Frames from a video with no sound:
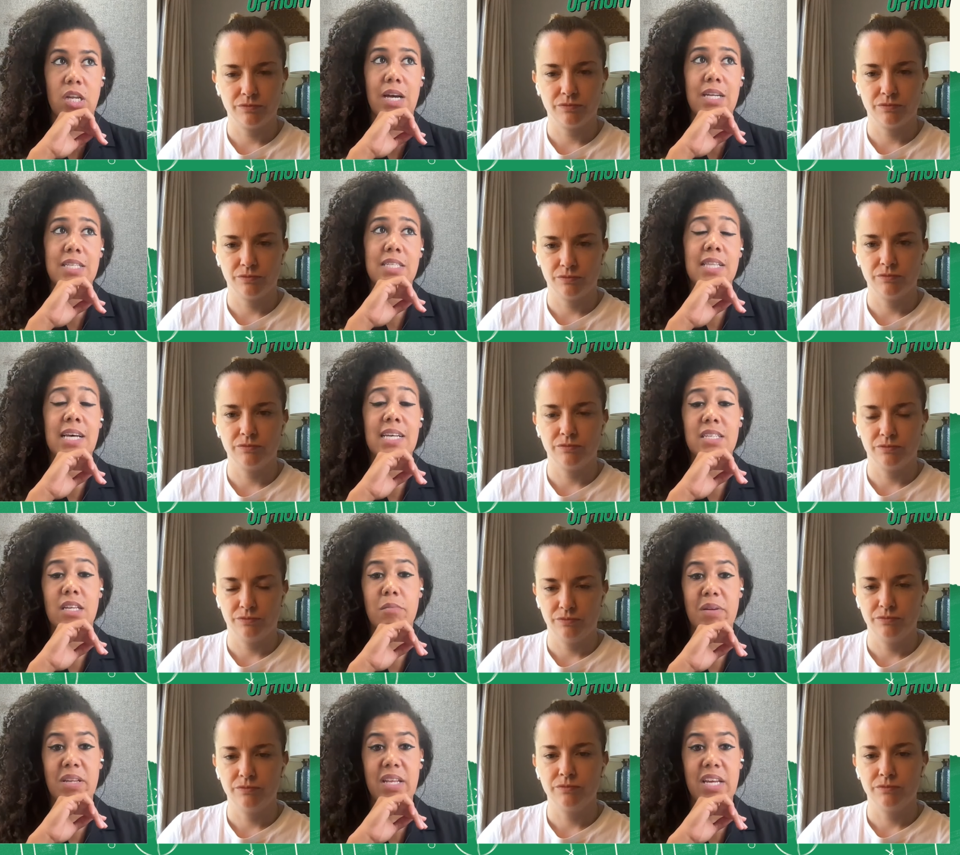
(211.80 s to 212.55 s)
Speaker 1: United.
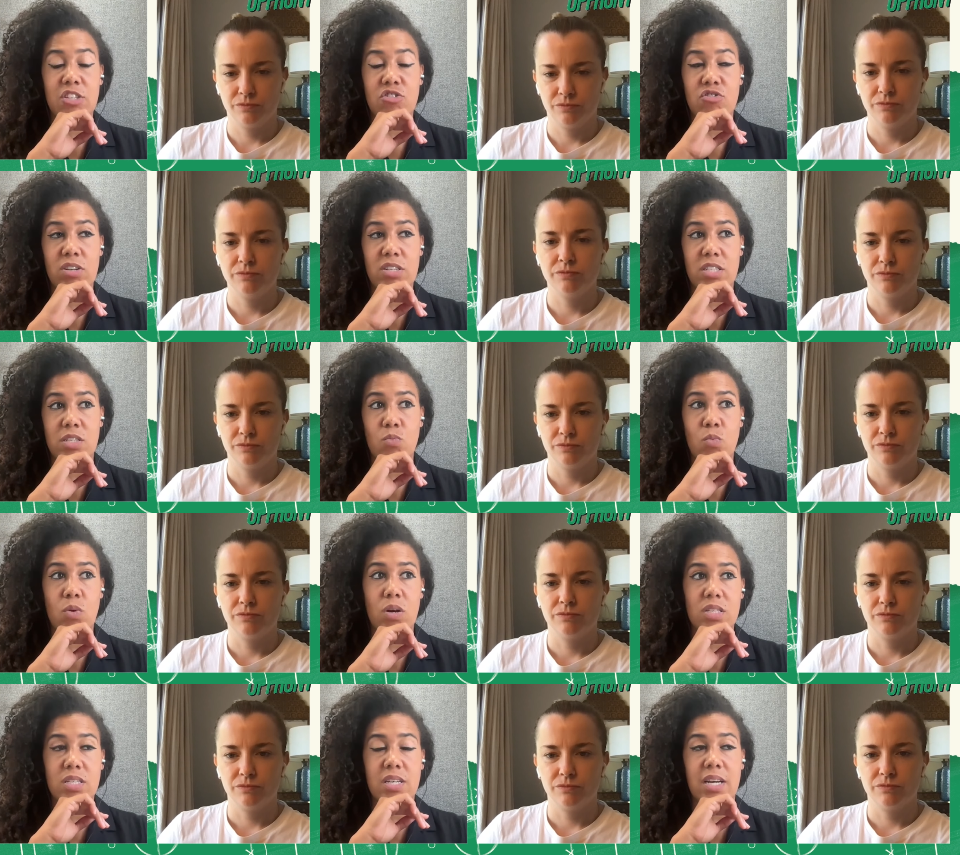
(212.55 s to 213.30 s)
That's going to be an
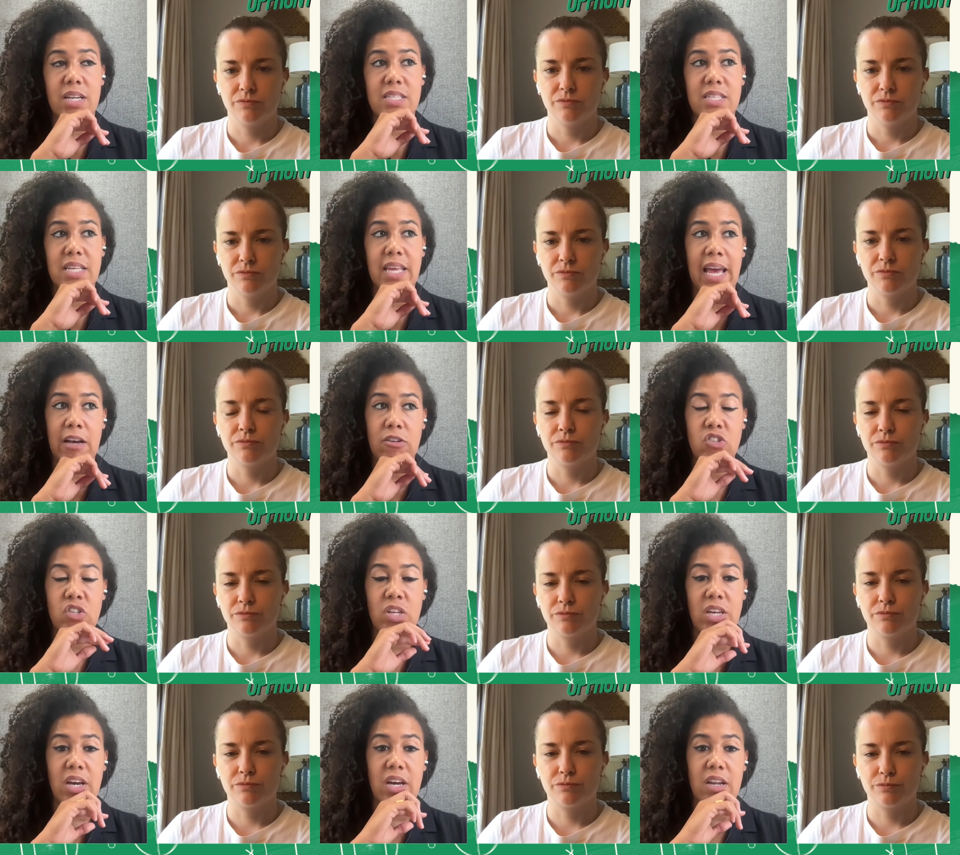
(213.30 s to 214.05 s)
interesting one to kind of see how
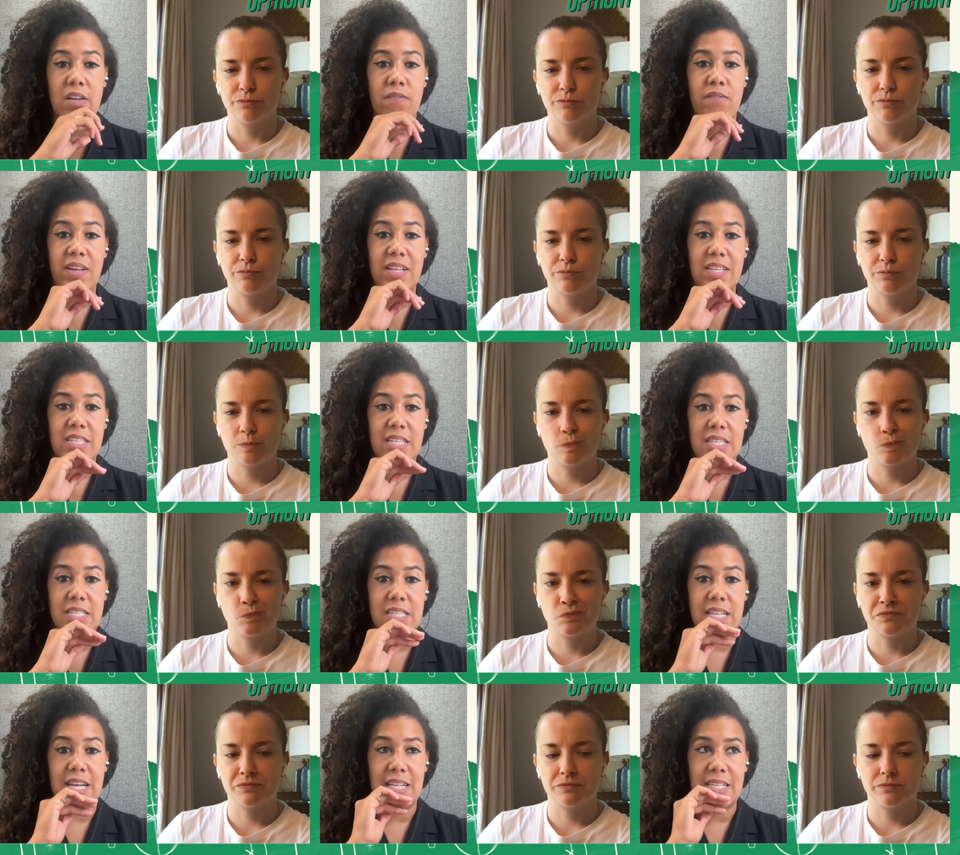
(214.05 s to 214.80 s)
she kind of fits
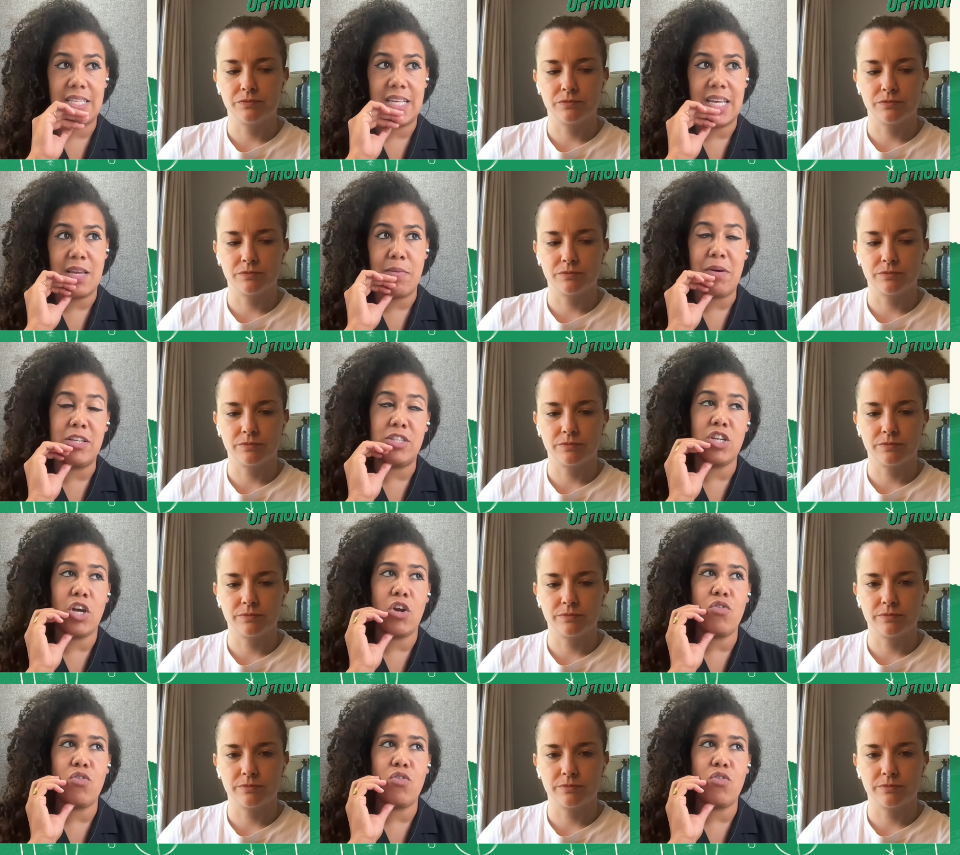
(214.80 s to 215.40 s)
into that team.